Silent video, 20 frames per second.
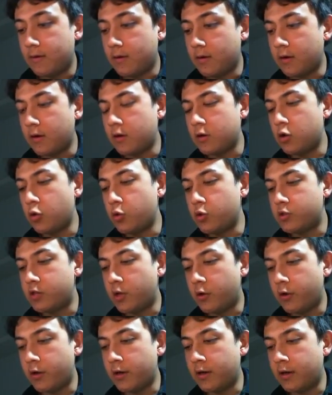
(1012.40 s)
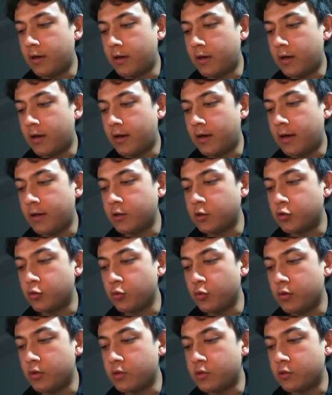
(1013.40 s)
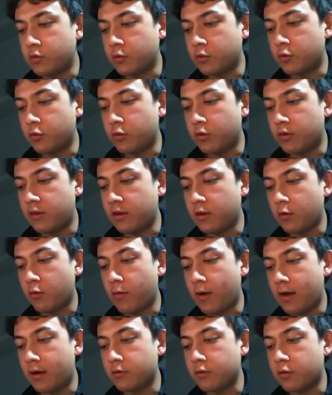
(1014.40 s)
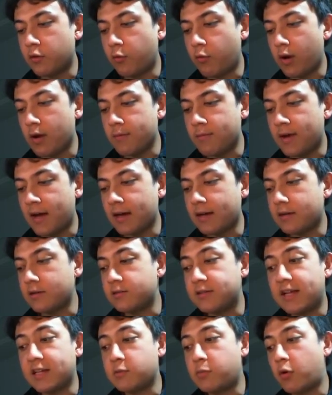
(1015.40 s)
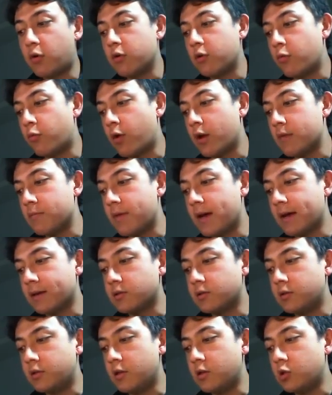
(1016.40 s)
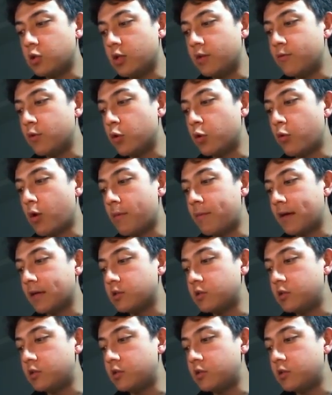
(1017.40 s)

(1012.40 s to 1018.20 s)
Notice how I drew this little thing around the write back, because that's part of the write back stage. Even though the write back